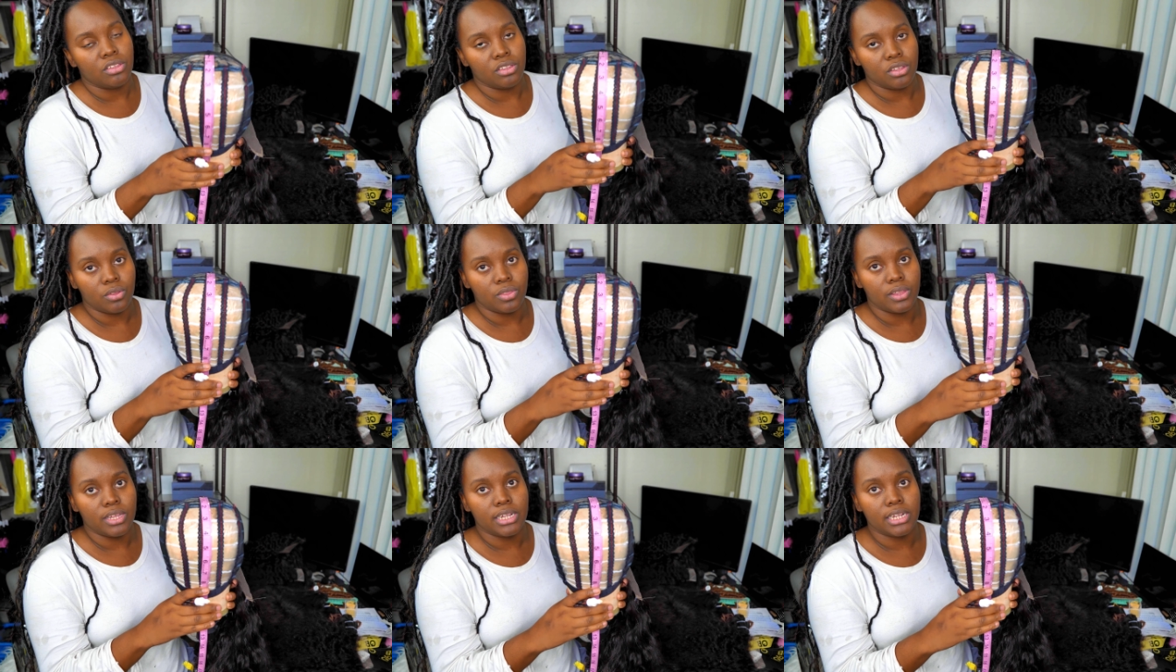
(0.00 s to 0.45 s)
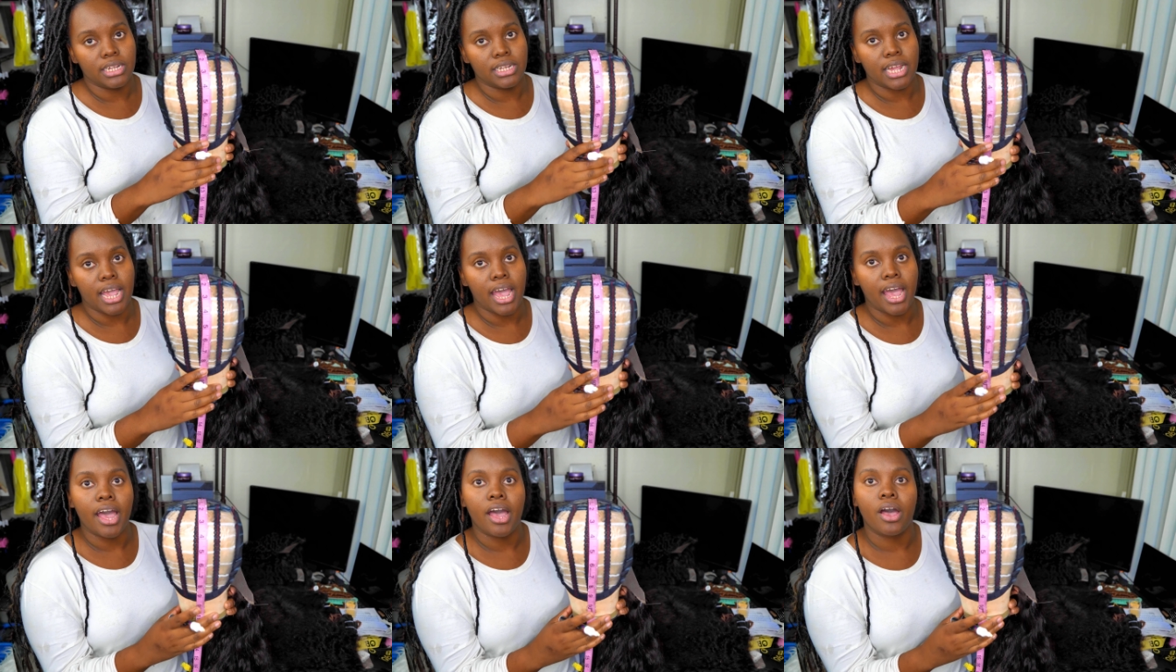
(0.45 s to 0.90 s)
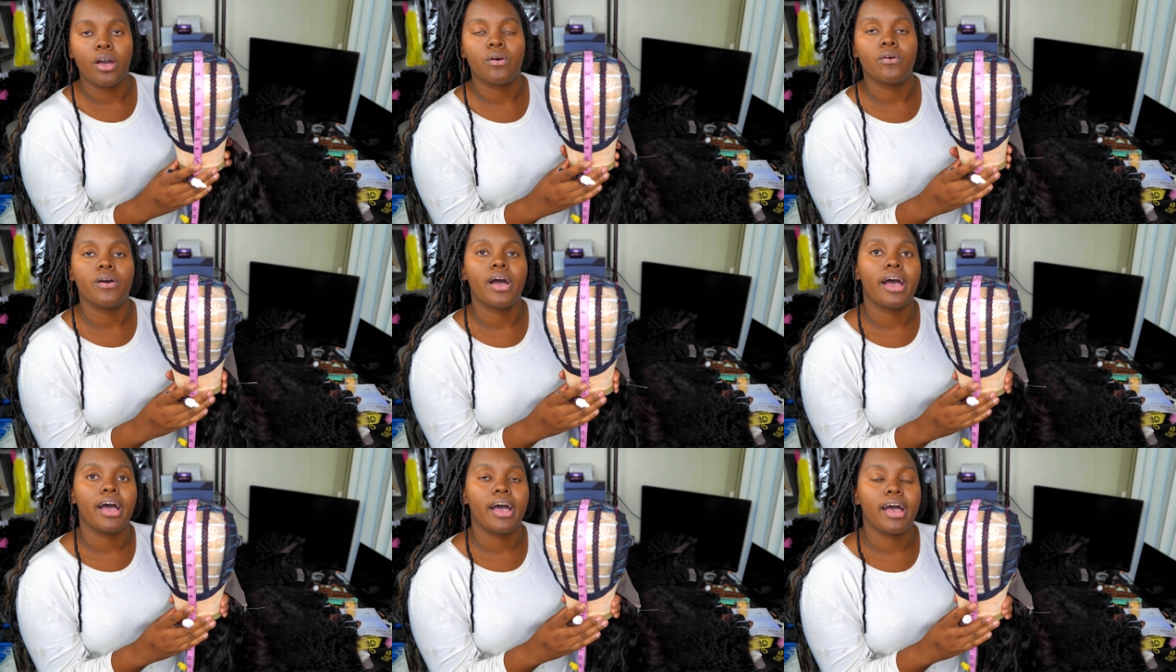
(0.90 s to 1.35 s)
So this is
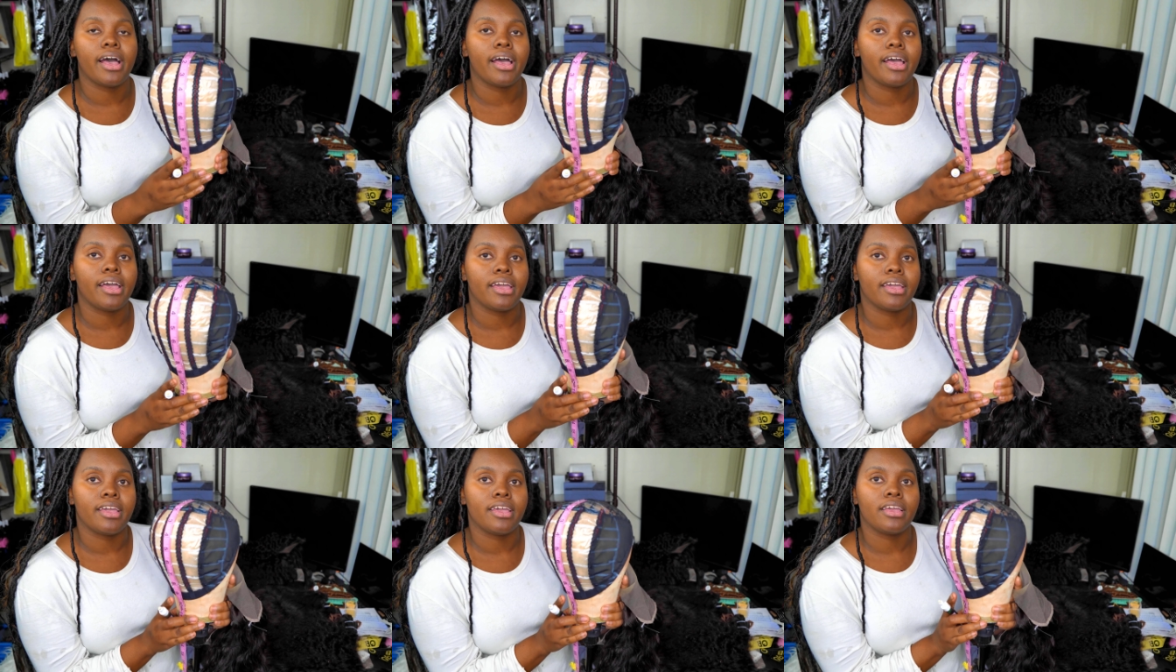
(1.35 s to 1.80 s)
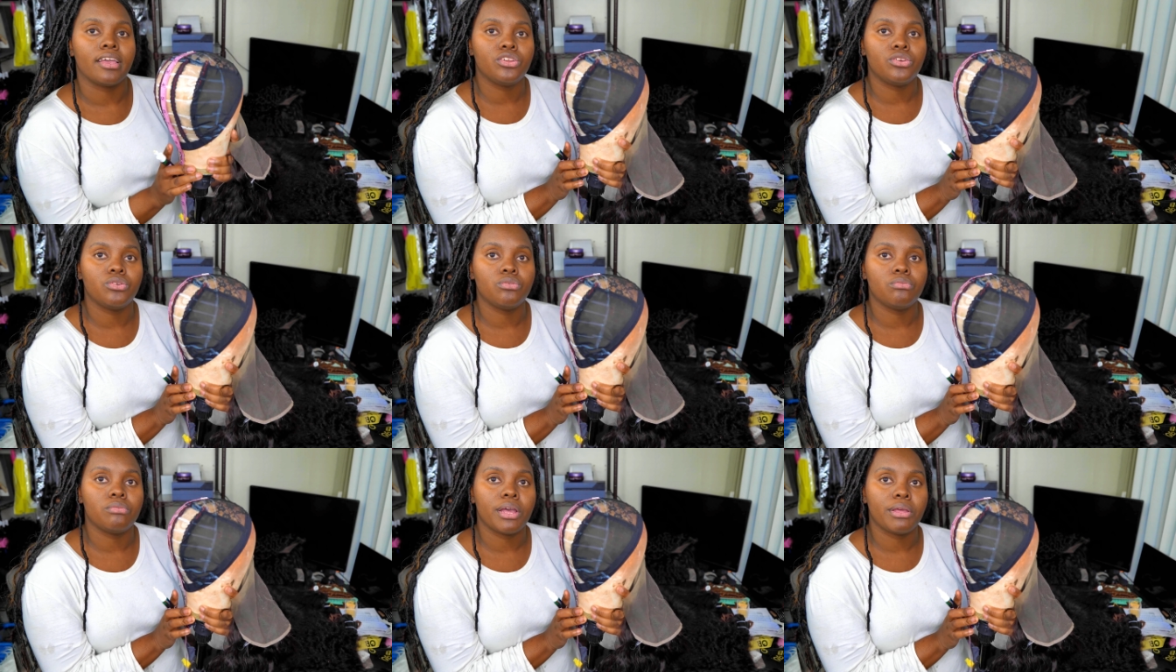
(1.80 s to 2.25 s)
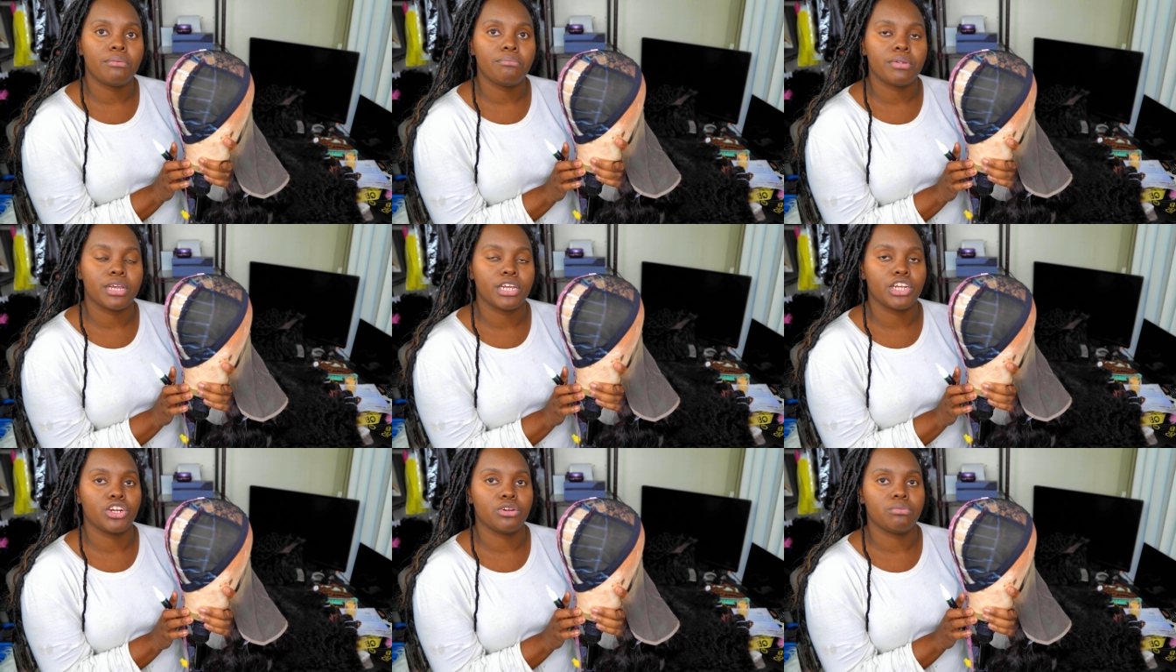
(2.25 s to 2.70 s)
how I do my
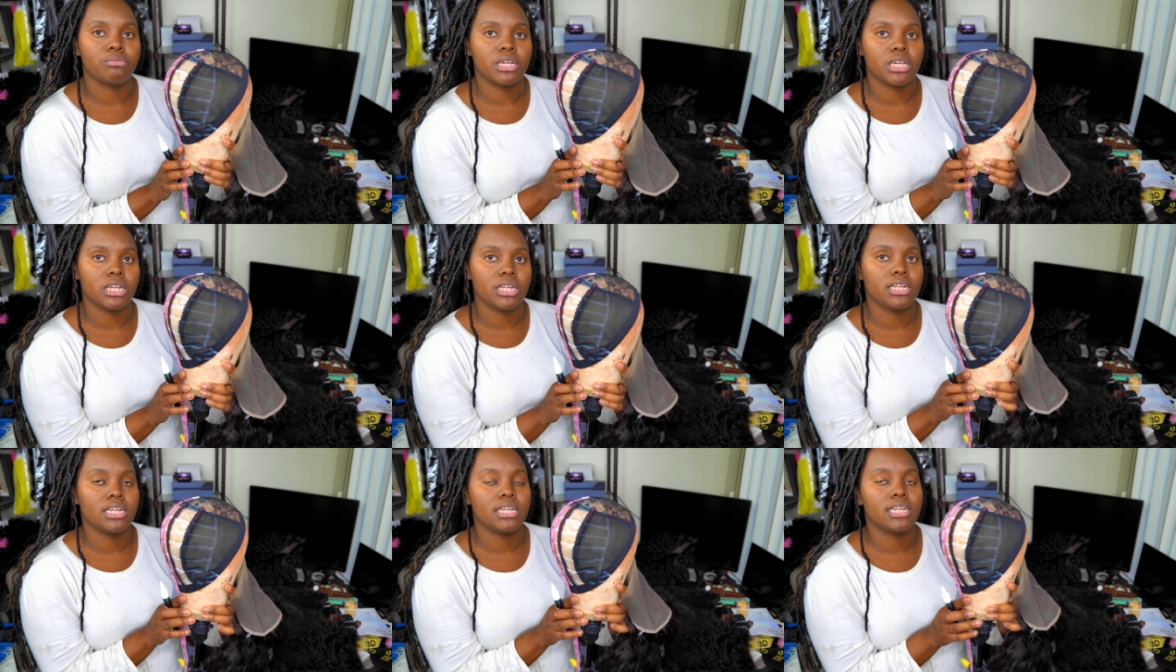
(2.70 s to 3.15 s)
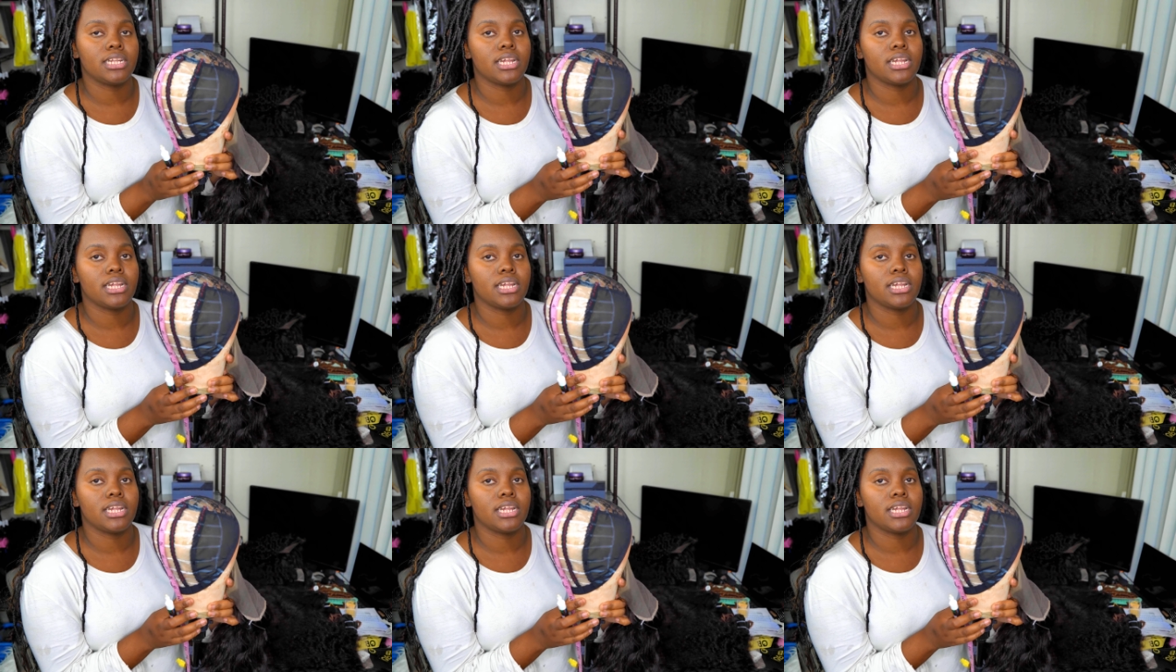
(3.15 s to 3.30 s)
measurements,